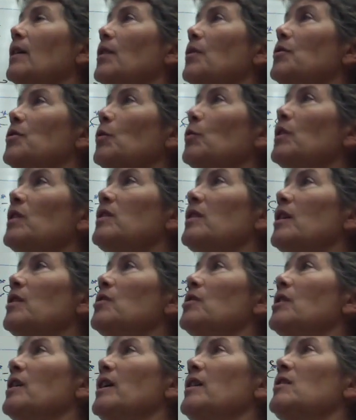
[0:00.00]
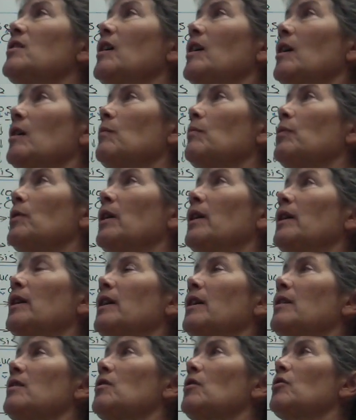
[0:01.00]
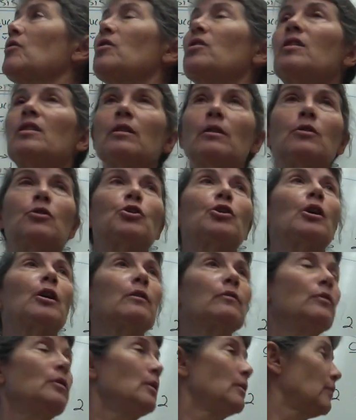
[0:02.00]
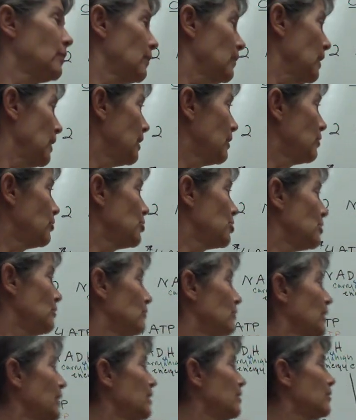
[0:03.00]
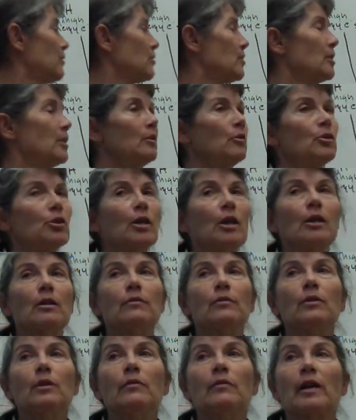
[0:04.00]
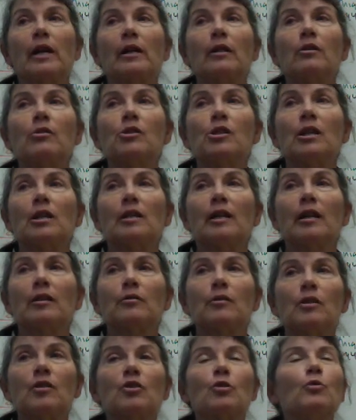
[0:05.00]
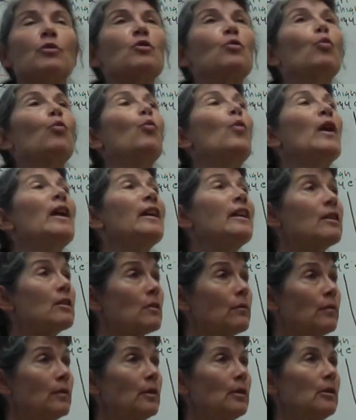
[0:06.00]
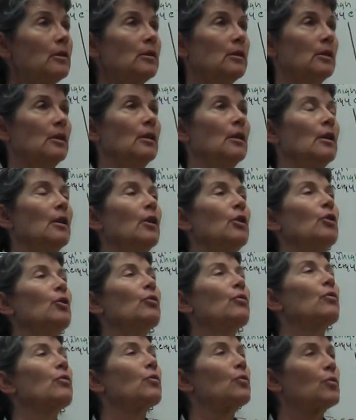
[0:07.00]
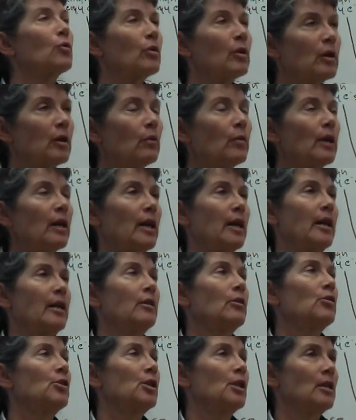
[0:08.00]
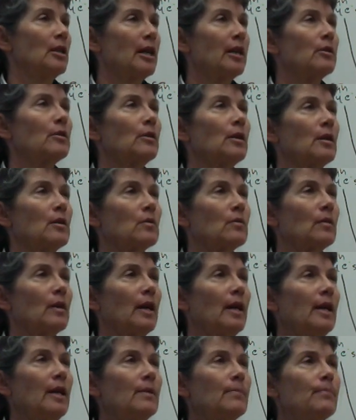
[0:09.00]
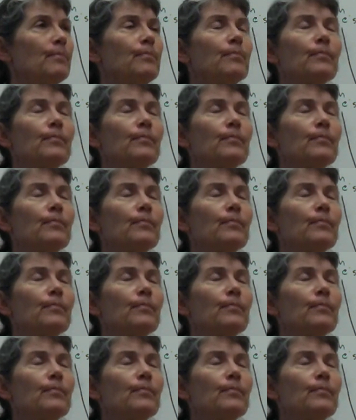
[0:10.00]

So we said you guys the end products are still chock full of energy, right? They're still chock full of high energy electrons. So it's wasteful. You're throwing away high energy electrons, right?